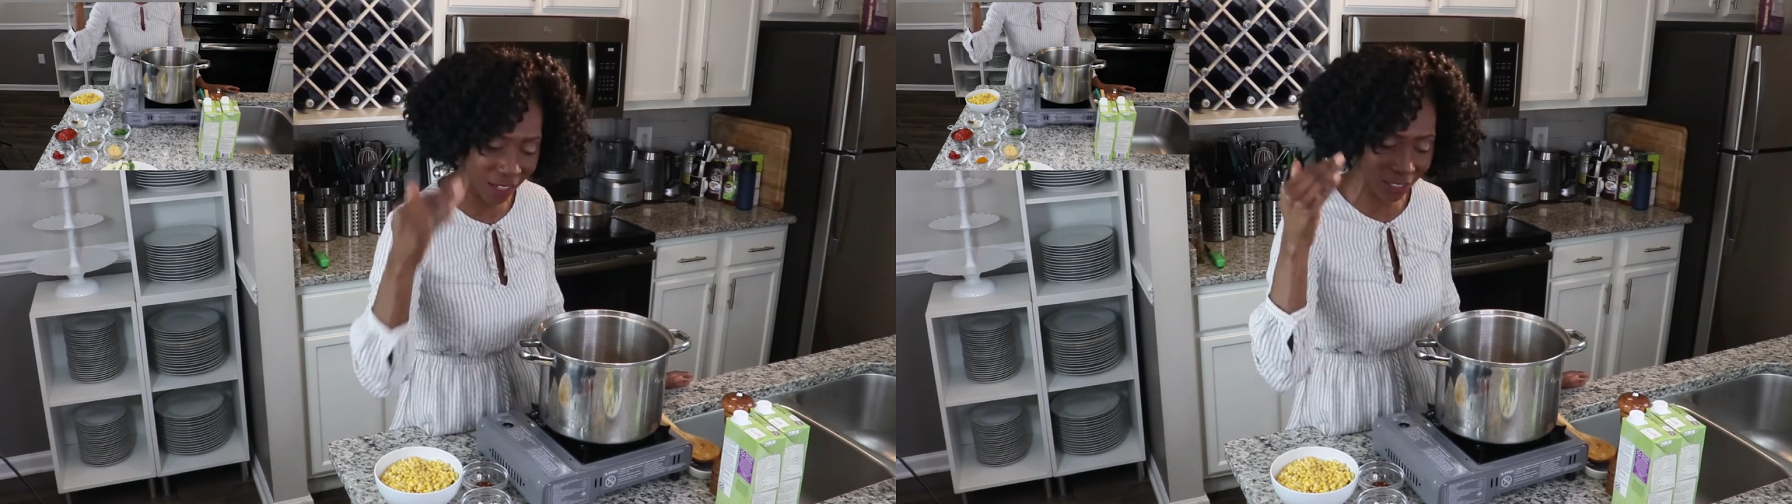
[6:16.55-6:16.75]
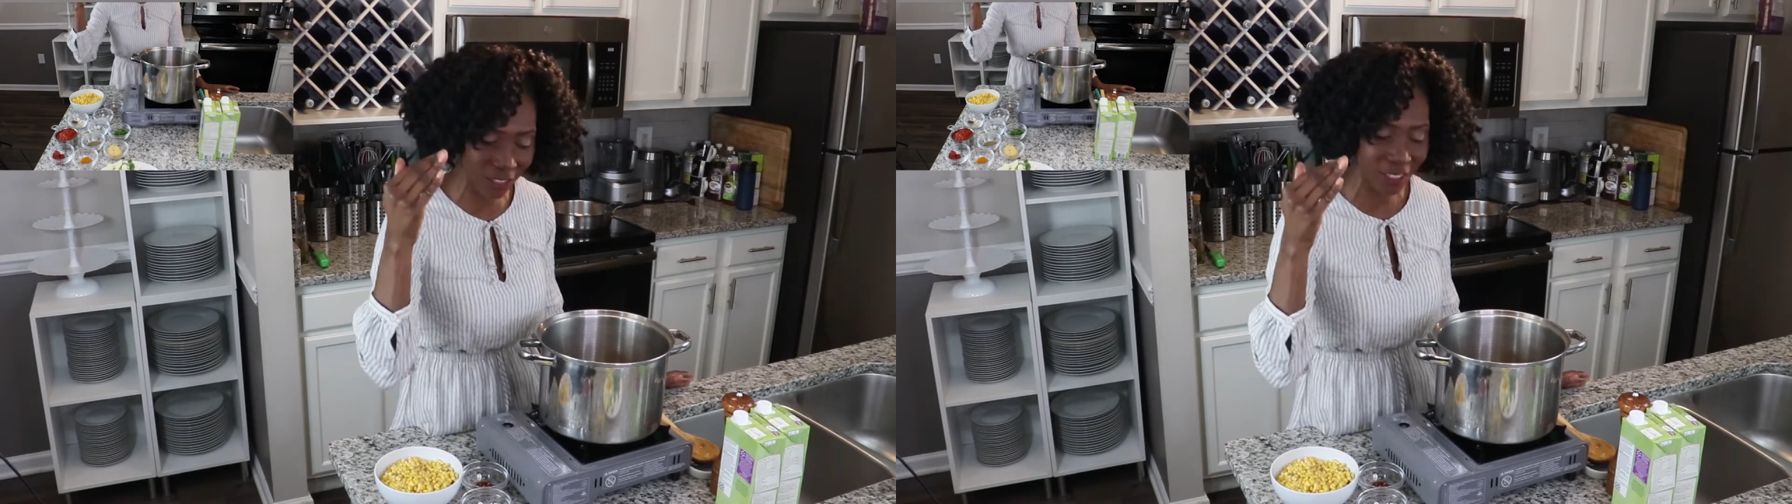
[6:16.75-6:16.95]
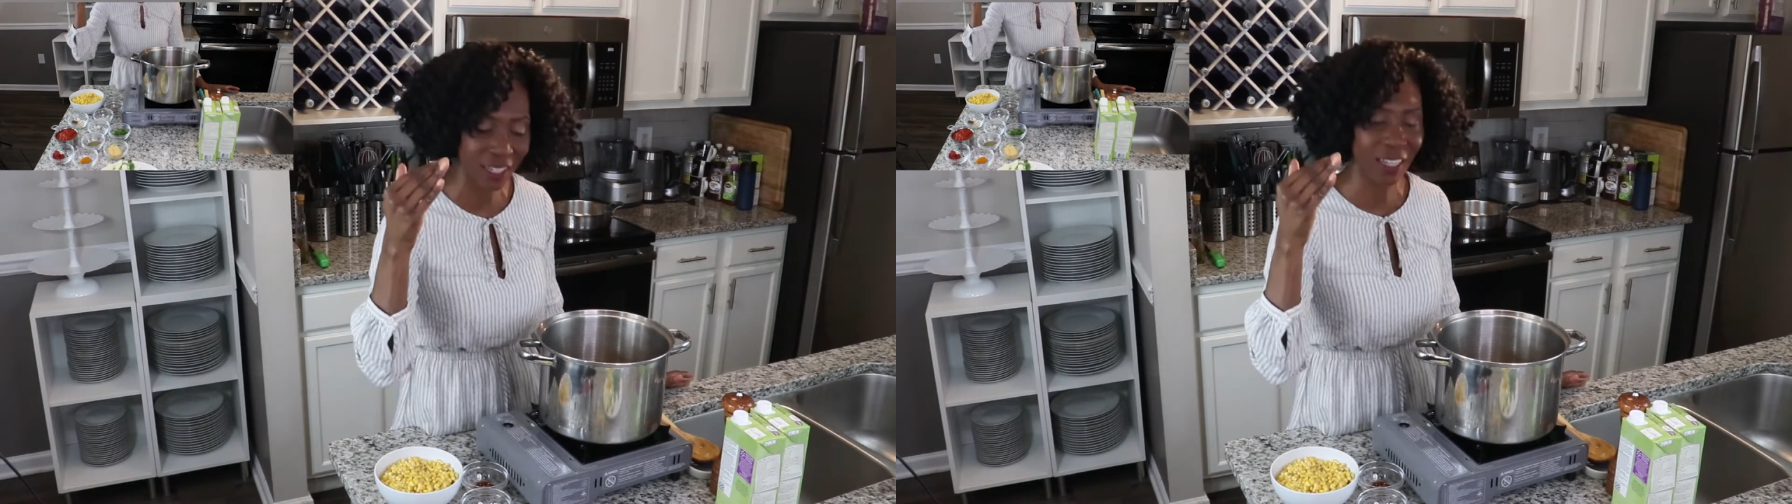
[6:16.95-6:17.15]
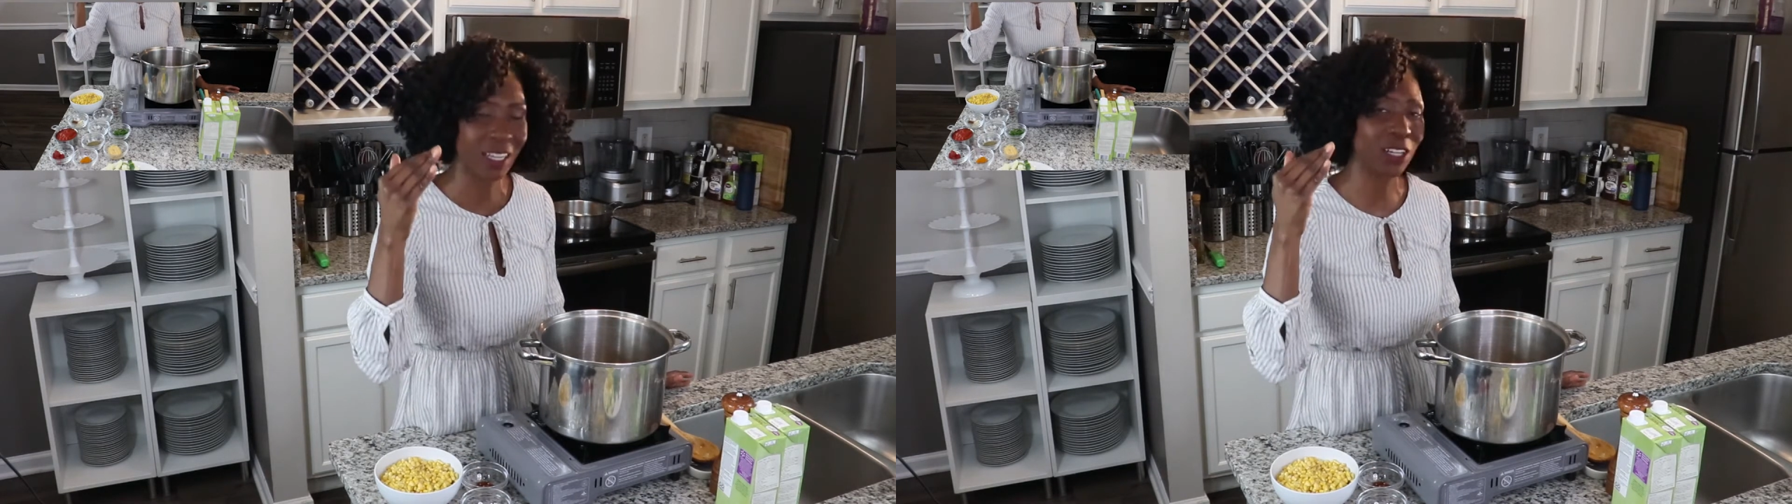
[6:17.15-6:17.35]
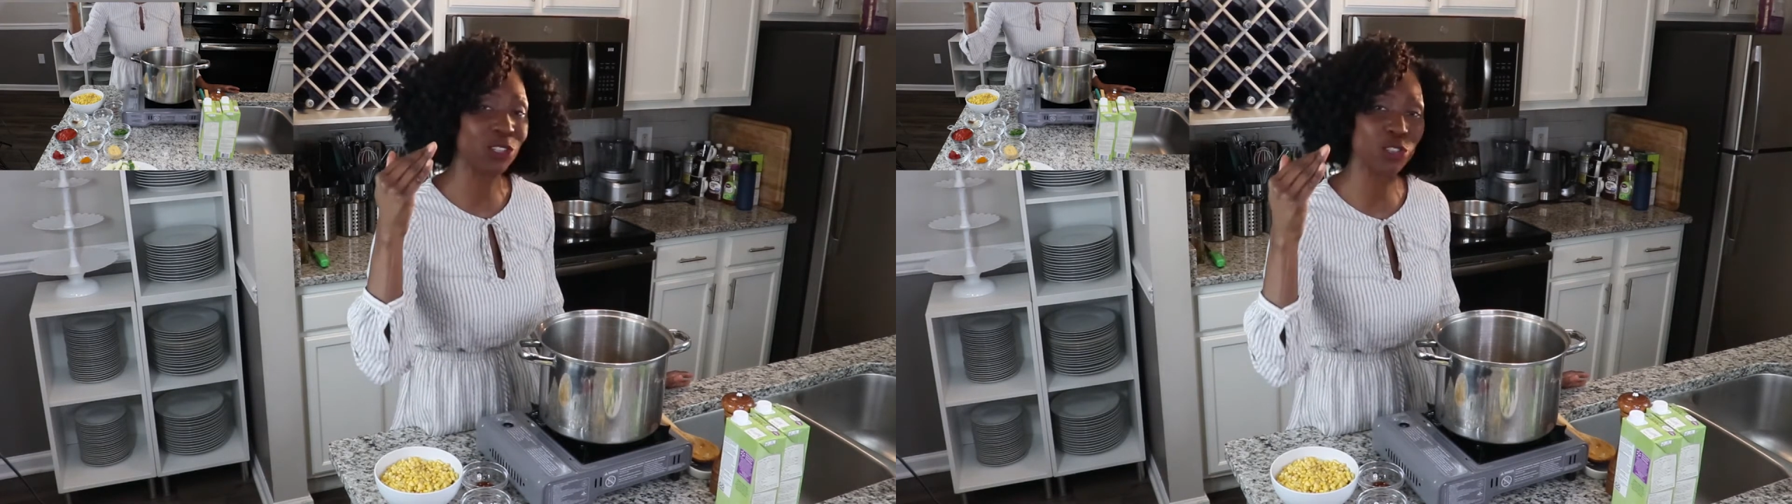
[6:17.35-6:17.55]
color.
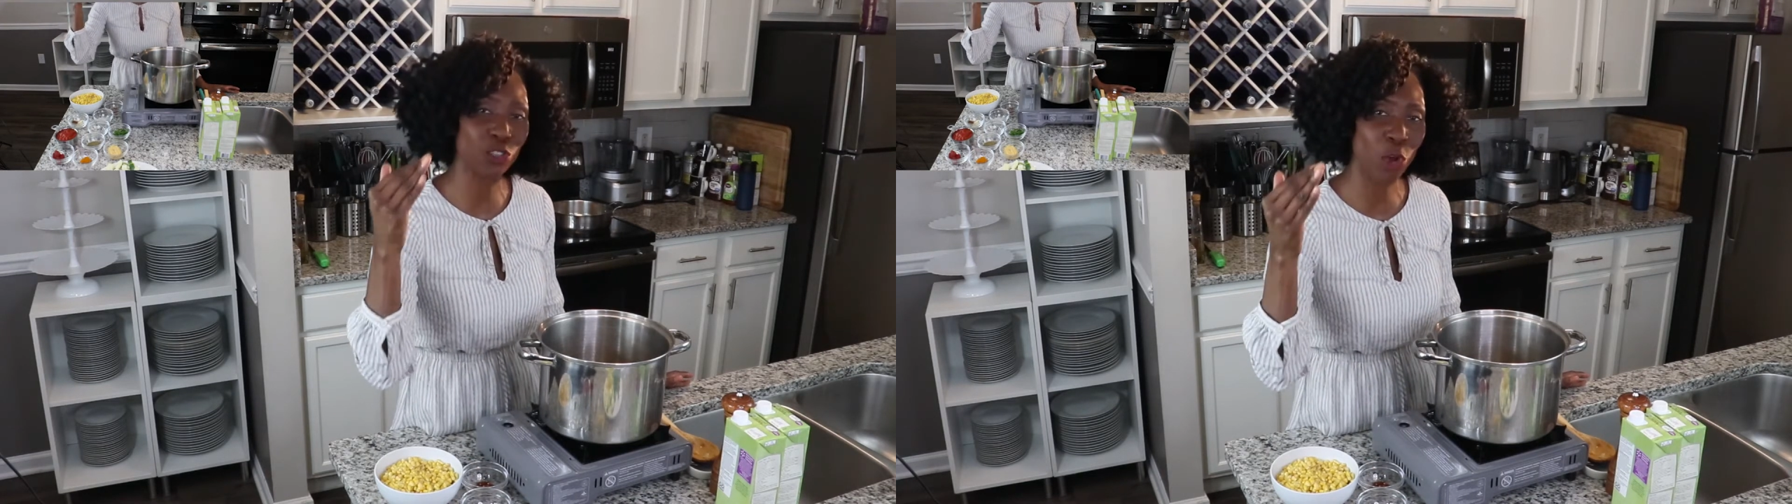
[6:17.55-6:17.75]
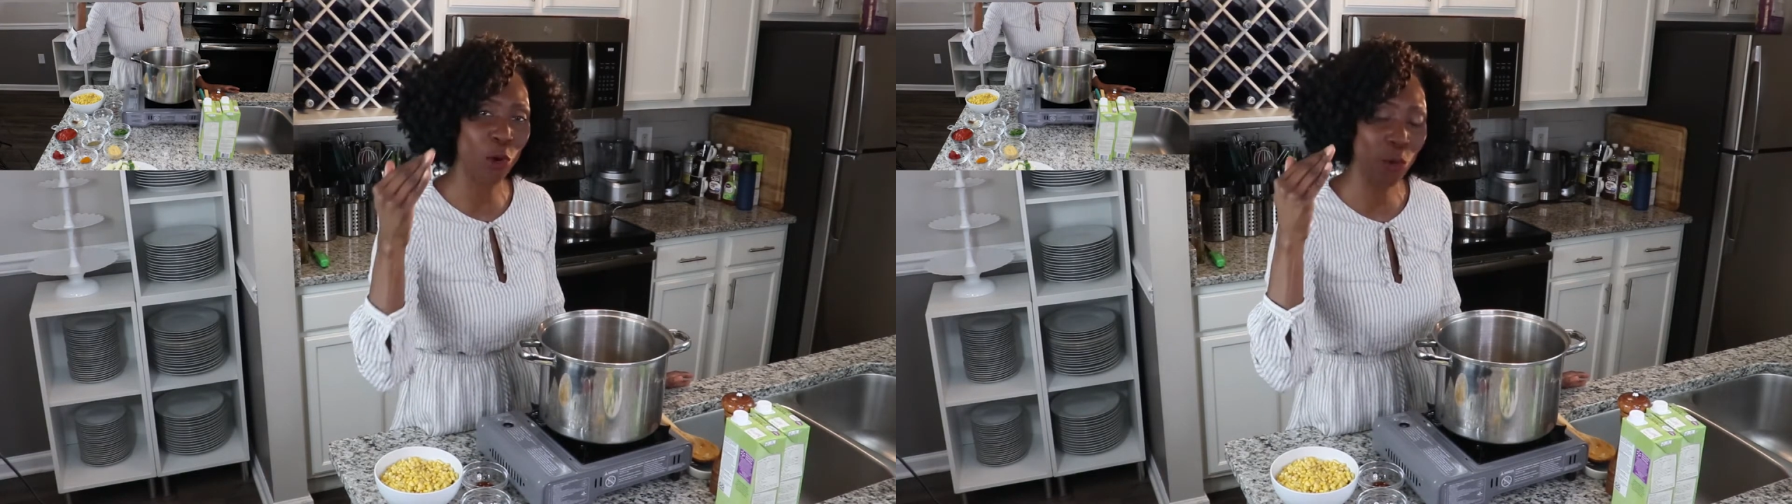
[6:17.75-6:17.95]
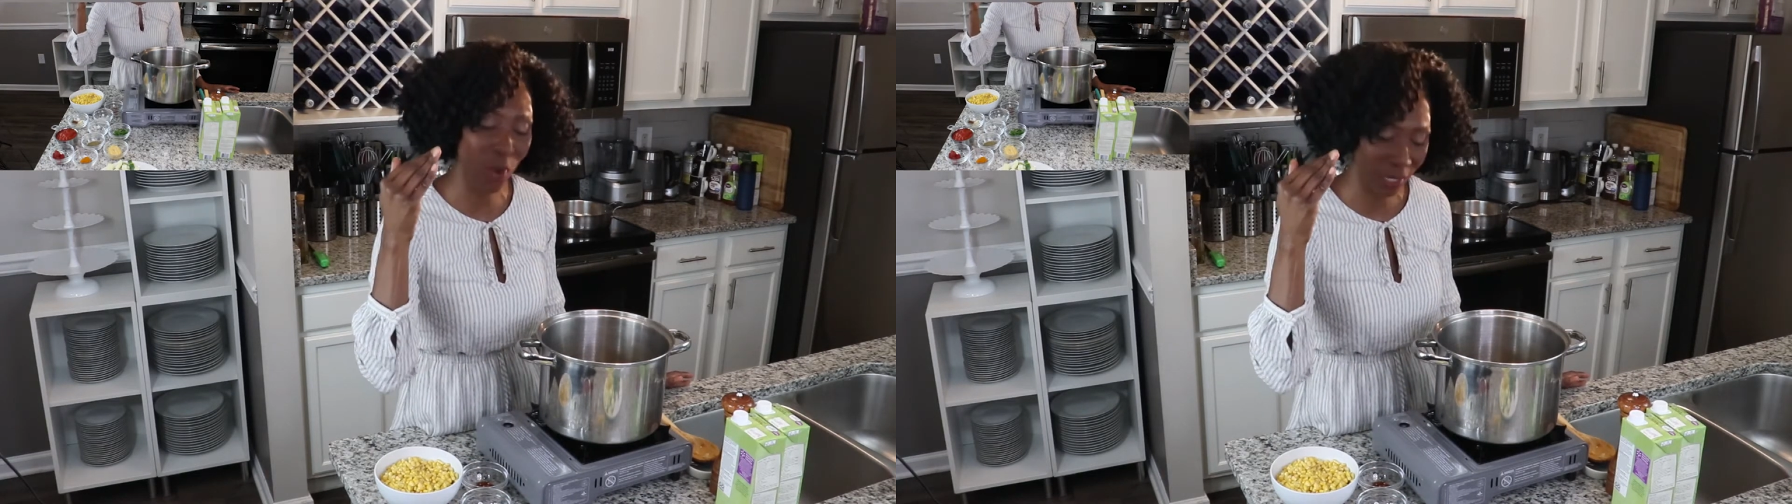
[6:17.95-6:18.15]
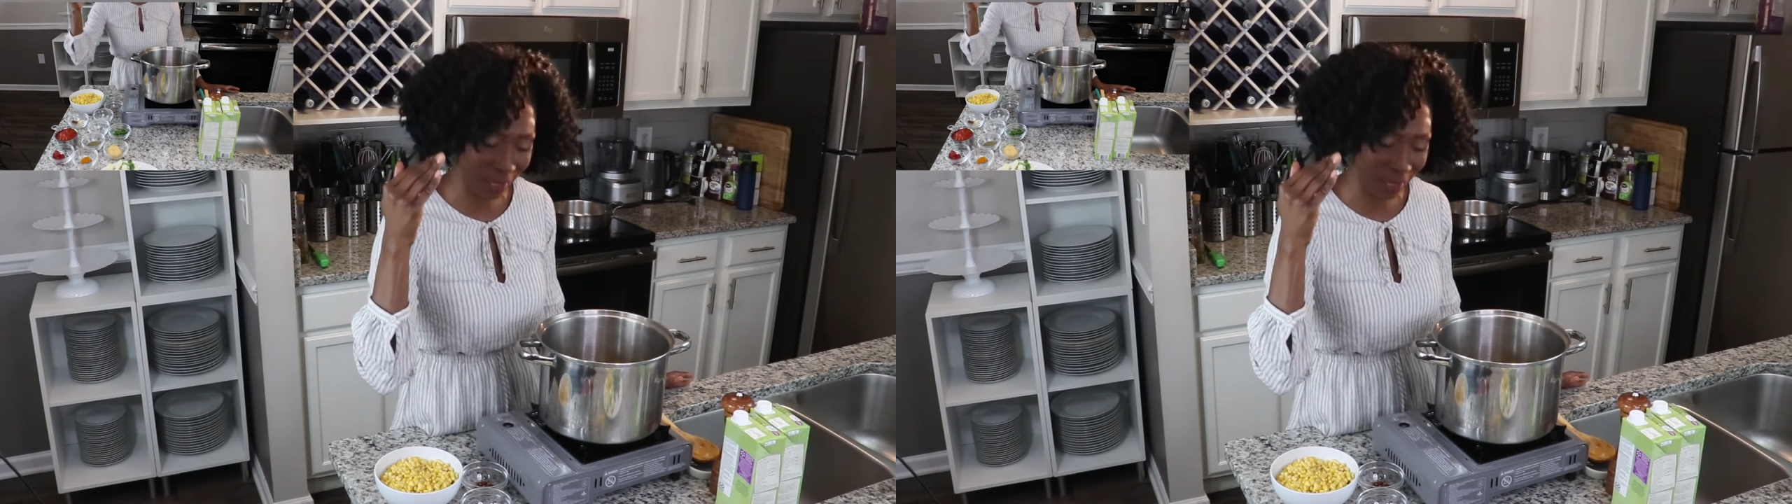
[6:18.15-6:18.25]
It is so